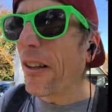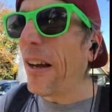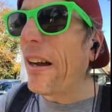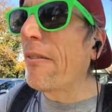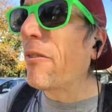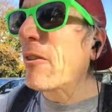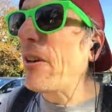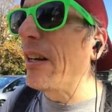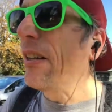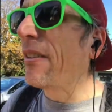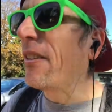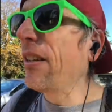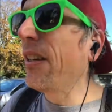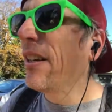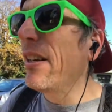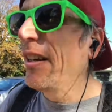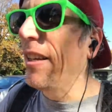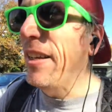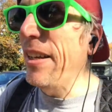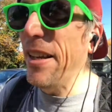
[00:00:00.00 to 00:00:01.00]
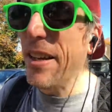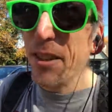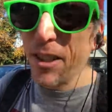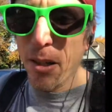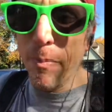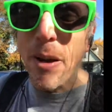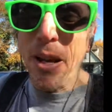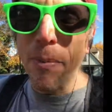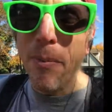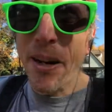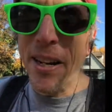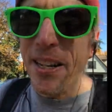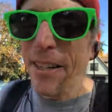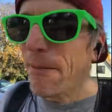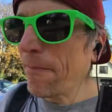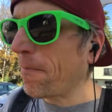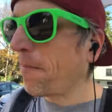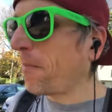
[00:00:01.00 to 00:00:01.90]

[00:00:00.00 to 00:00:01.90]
Alvarez is to make money,